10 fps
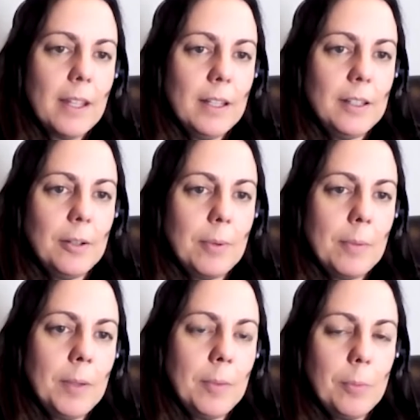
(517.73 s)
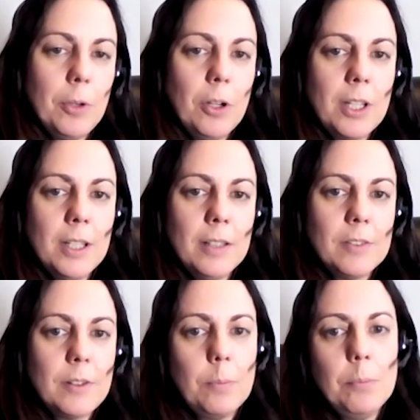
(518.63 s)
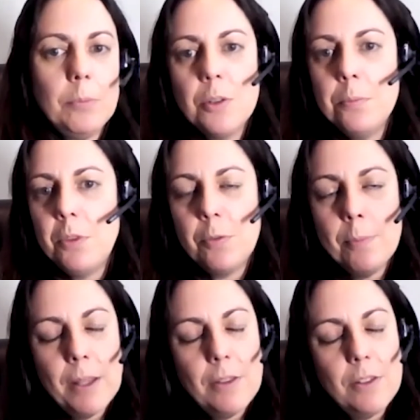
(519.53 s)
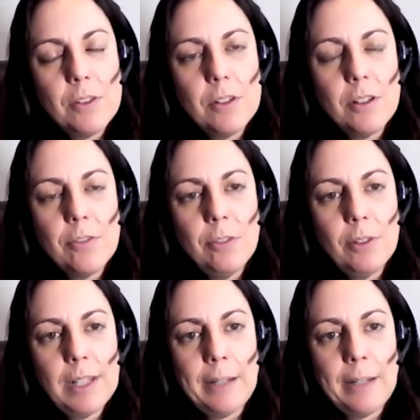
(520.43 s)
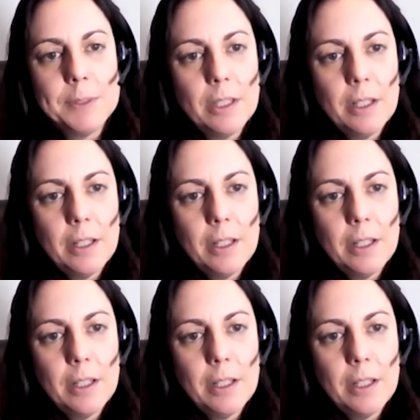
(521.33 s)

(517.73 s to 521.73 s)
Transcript: When we're working to move methods to different labs,